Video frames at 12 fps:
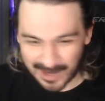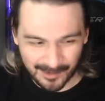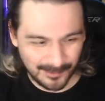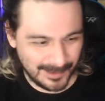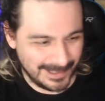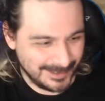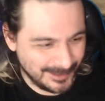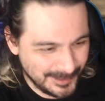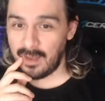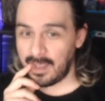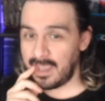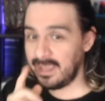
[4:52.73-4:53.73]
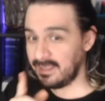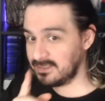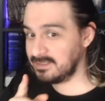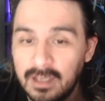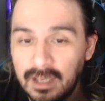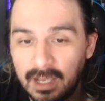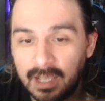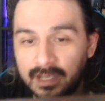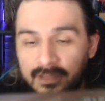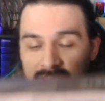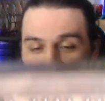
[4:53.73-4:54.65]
already doing. And I got this